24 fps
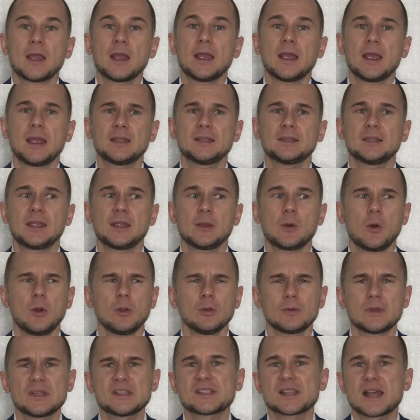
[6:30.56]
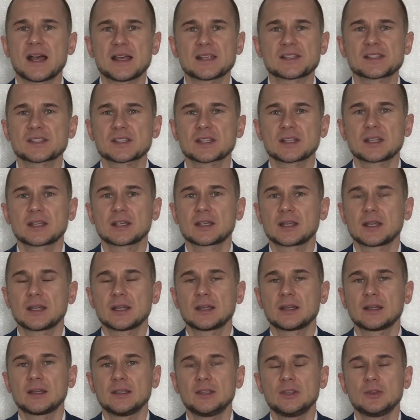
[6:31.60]
and they always ask
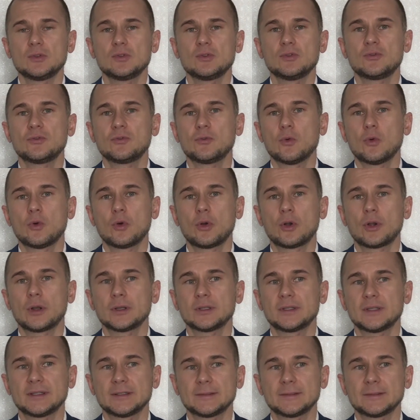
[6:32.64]
you for